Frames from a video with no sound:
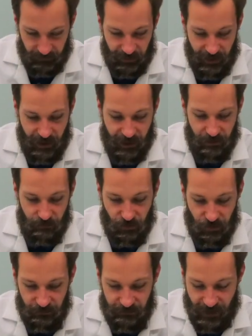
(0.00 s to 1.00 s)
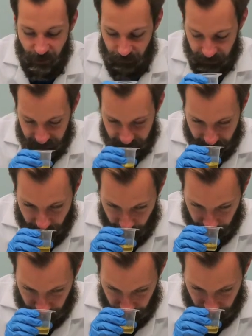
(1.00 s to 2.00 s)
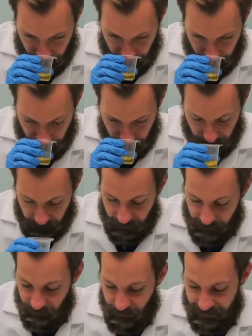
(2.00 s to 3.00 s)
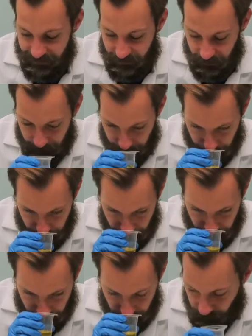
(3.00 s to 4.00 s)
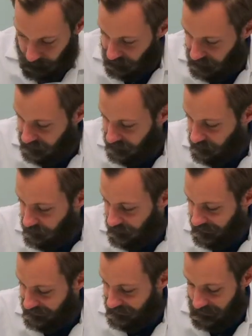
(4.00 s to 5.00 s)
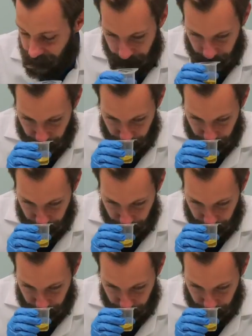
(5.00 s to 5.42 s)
Okay, the myrtle flower is there, and the basil, which is still plenty.